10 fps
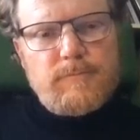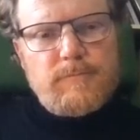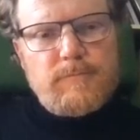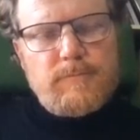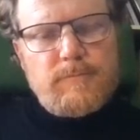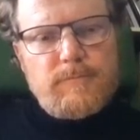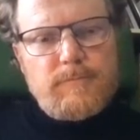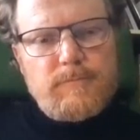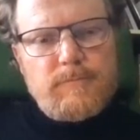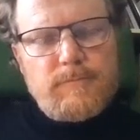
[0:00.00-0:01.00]

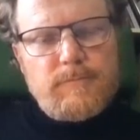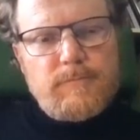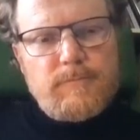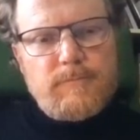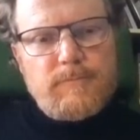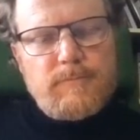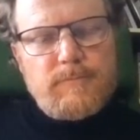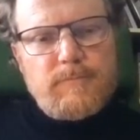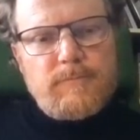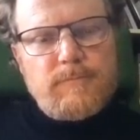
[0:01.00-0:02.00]

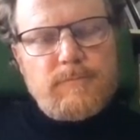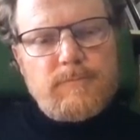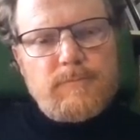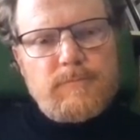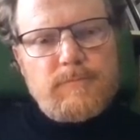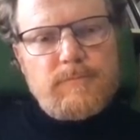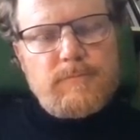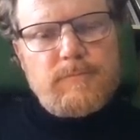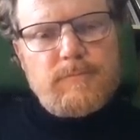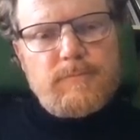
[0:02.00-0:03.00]

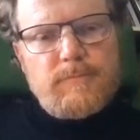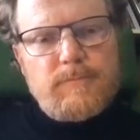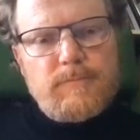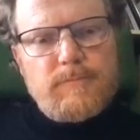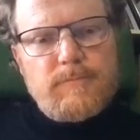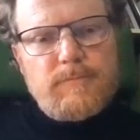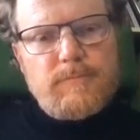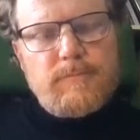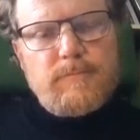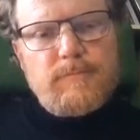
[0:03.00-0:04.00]

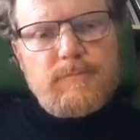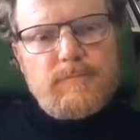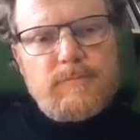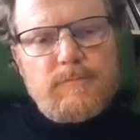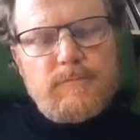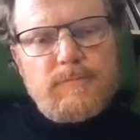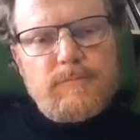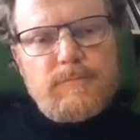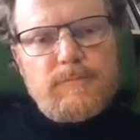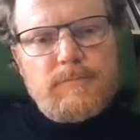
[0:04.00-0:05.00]

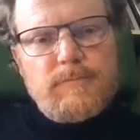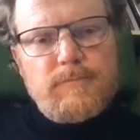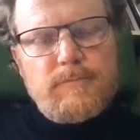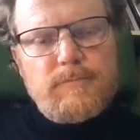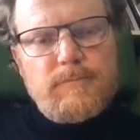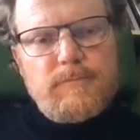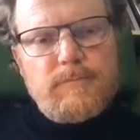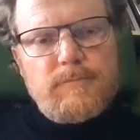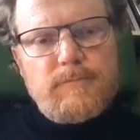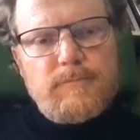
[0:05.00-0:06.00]
(silent)